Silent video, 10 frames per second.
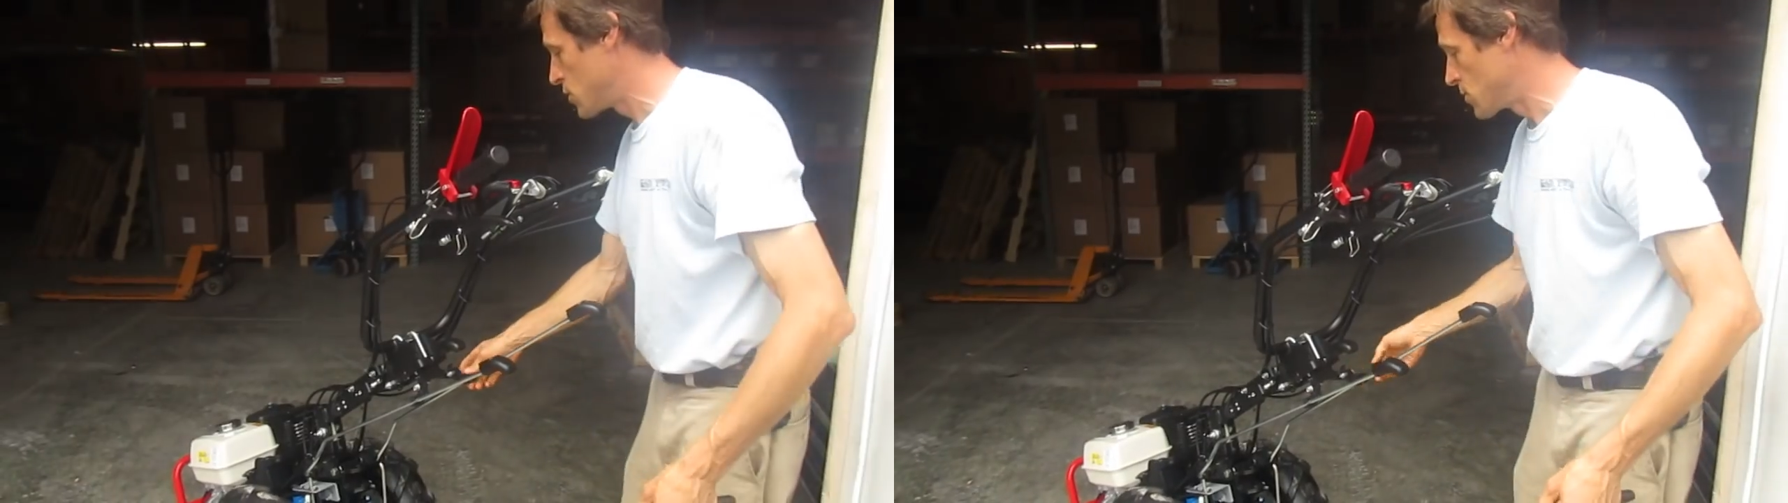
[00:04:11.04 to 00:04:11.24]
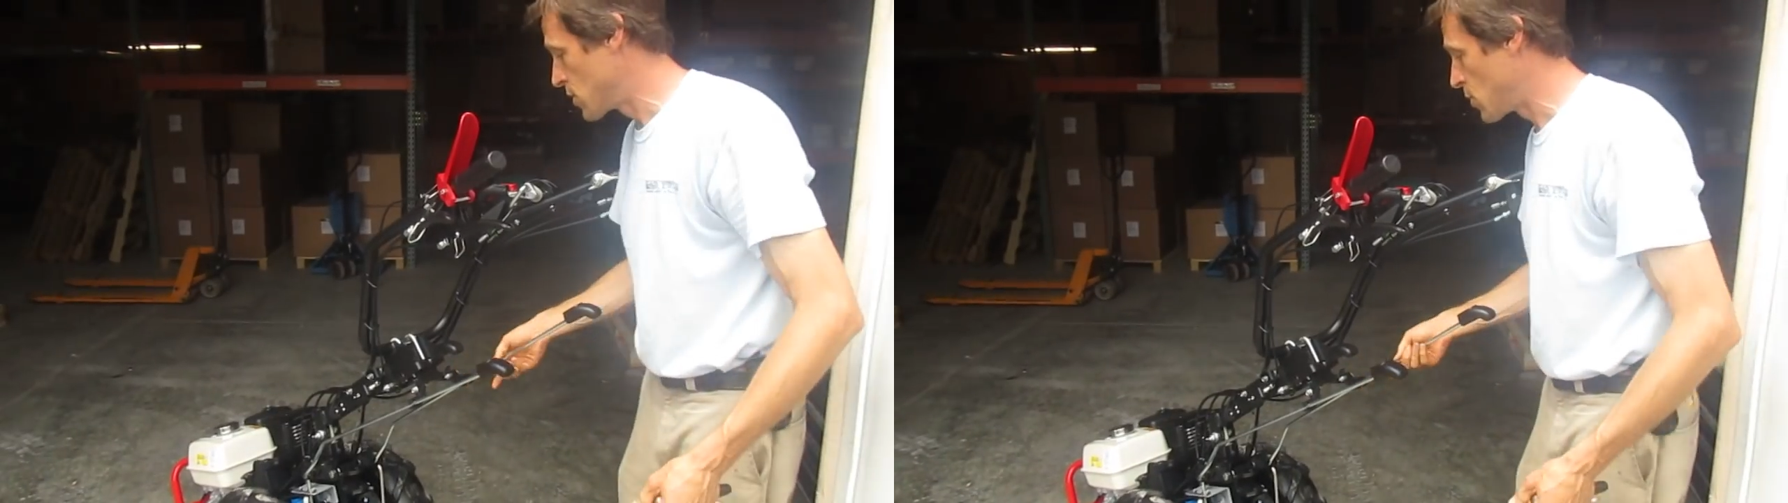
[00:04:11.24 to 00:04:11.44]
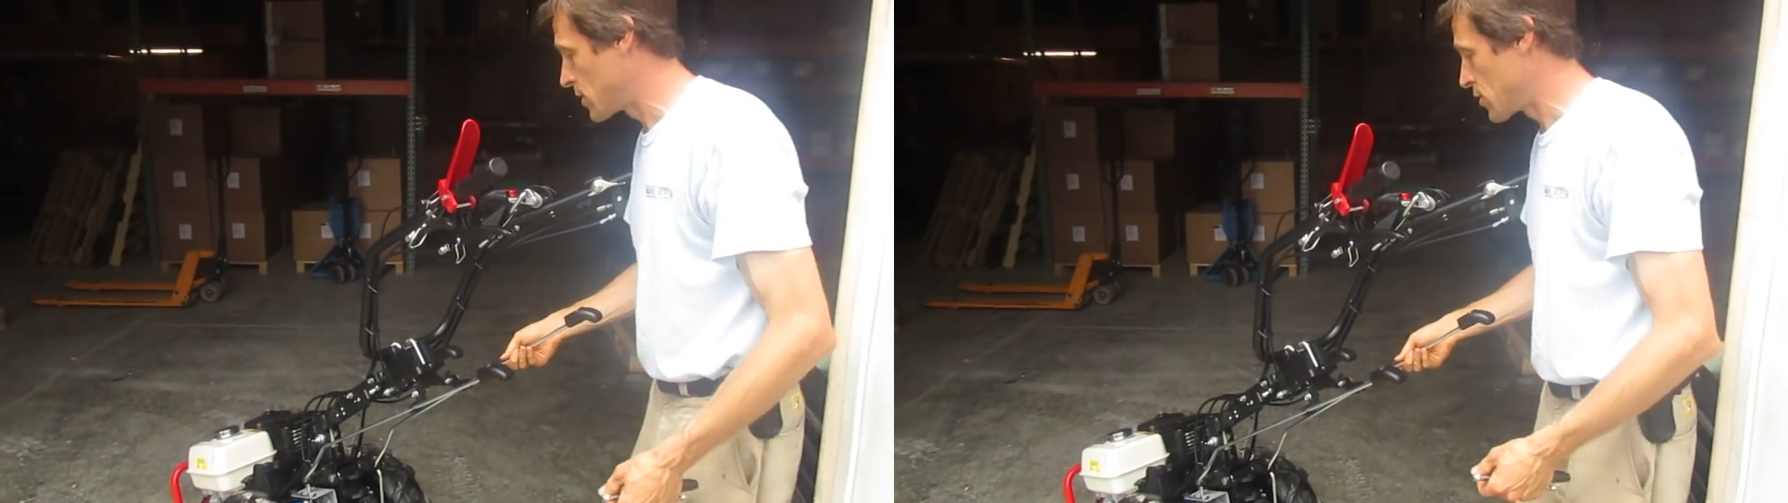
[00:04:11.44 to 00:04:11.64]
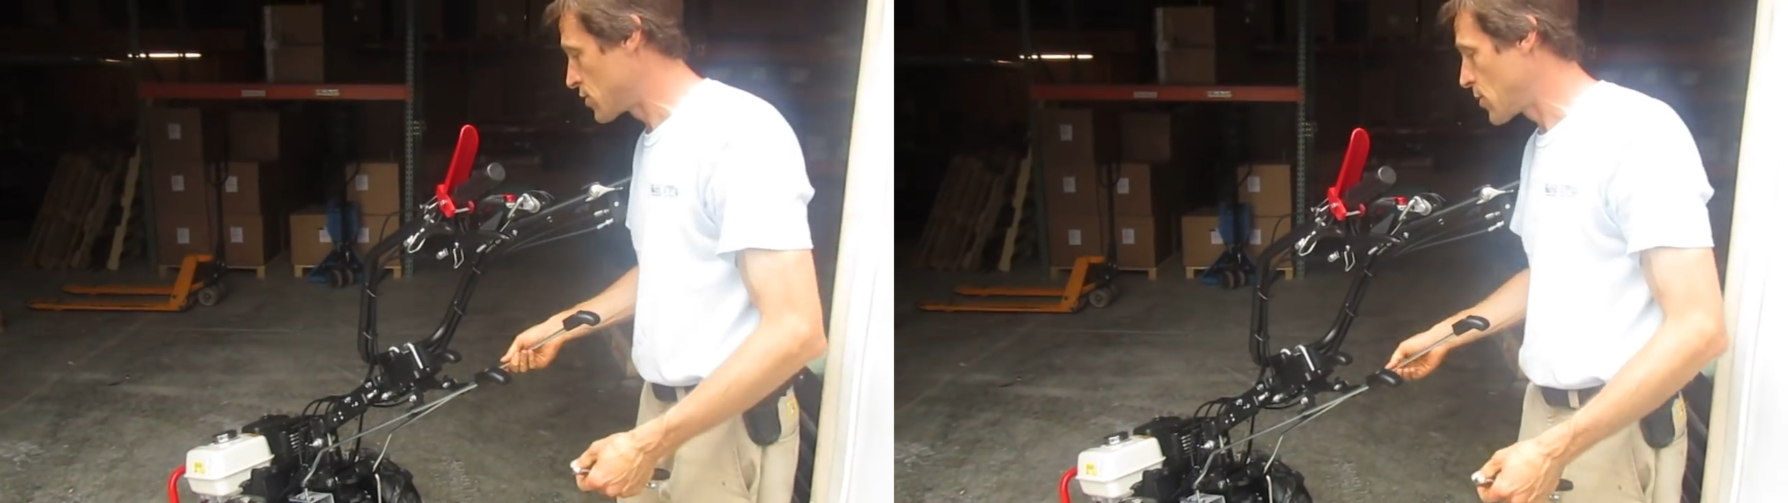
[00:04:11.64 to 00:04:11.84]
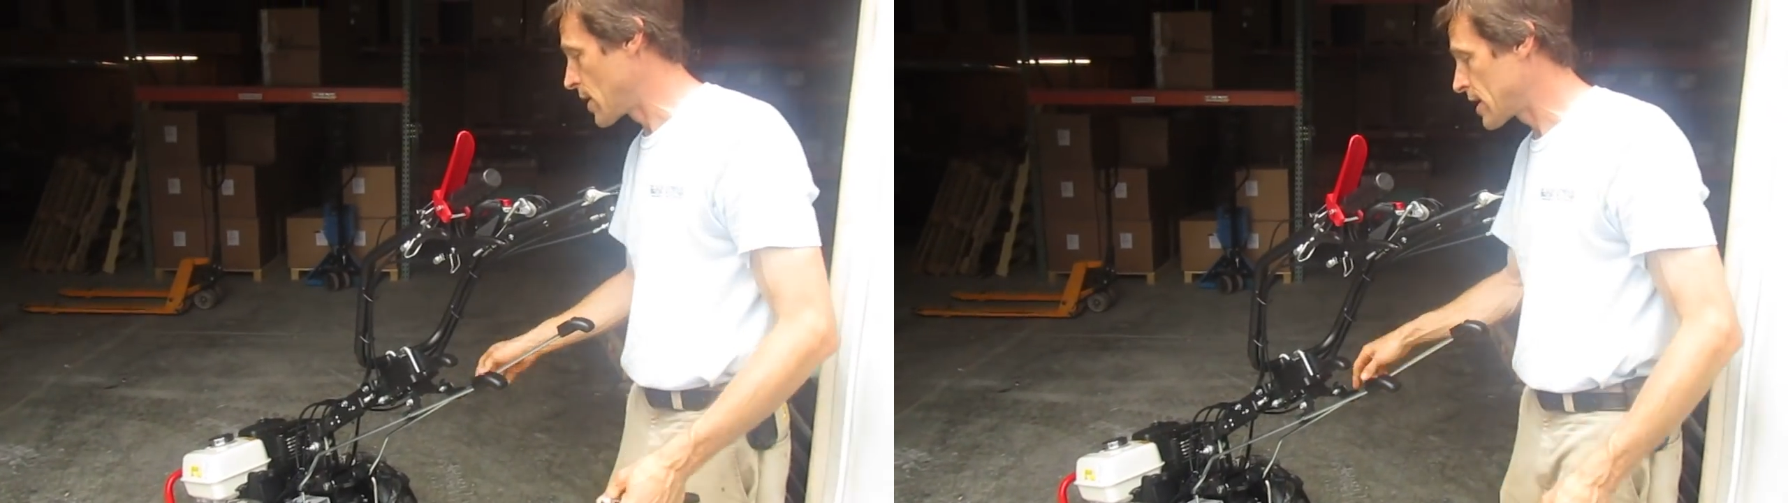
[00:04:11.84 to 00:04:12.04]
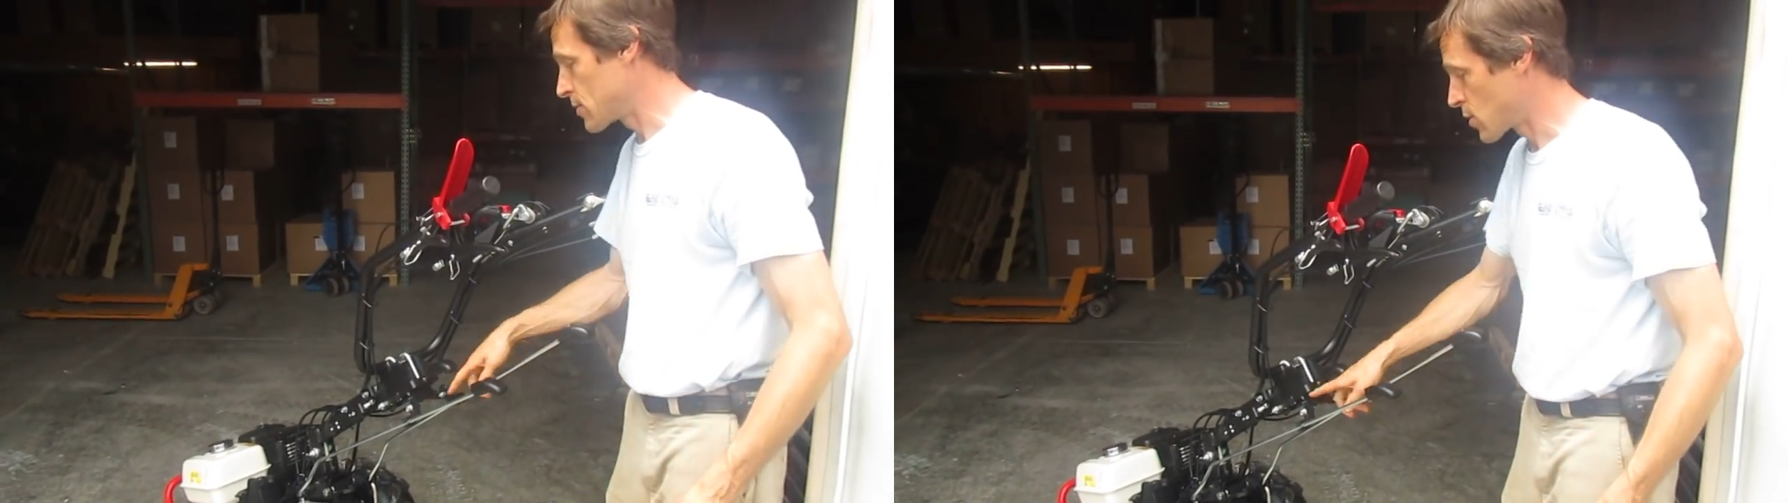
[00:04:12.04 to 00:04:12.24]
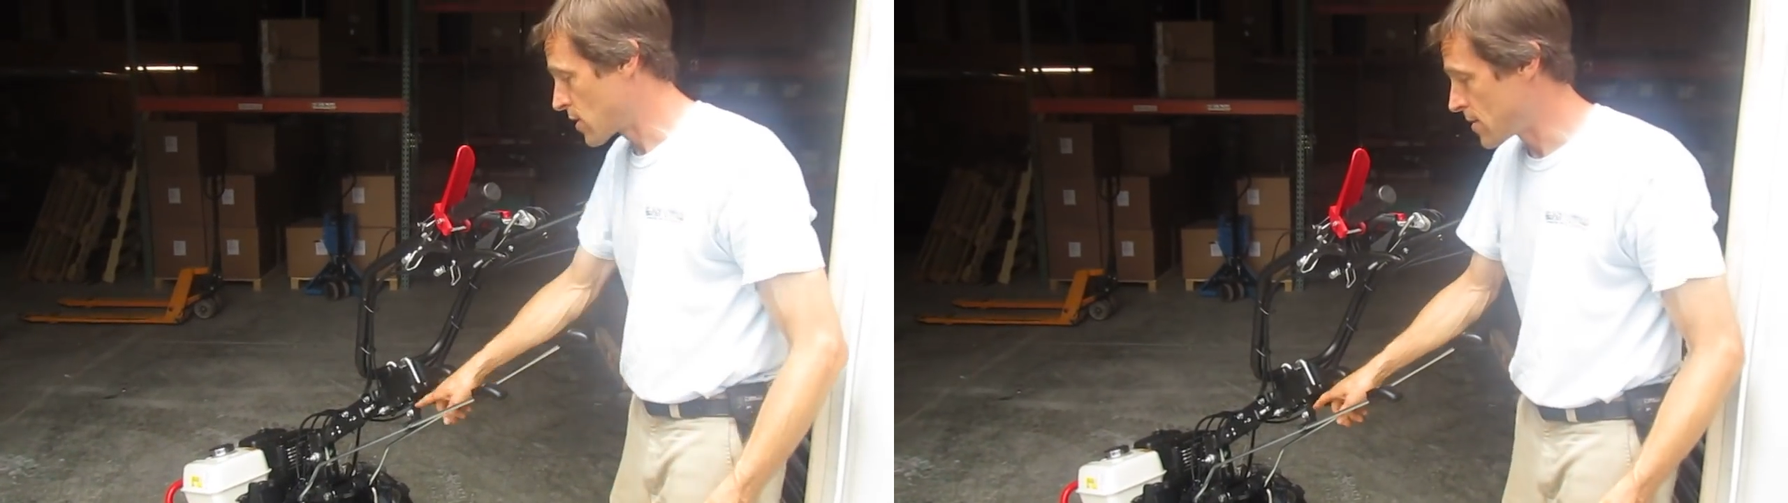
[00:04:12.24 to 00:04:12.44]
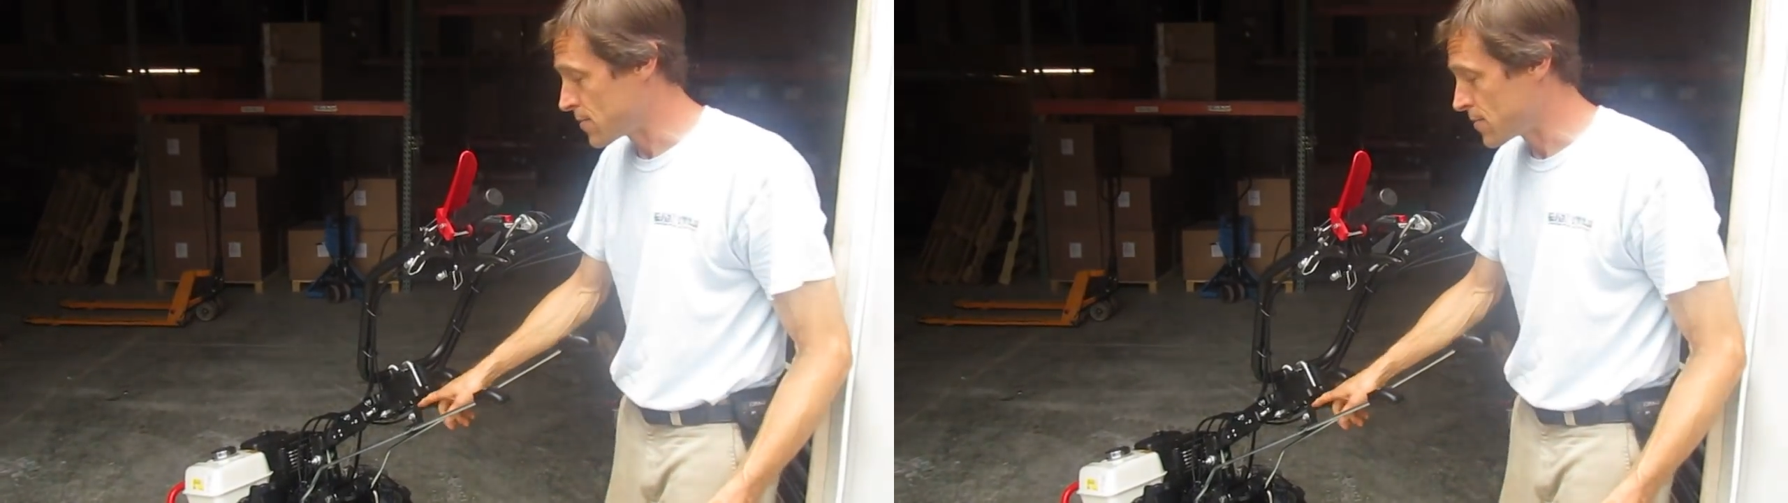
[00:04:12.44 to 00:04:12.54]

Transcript: don't know what they're doing and we're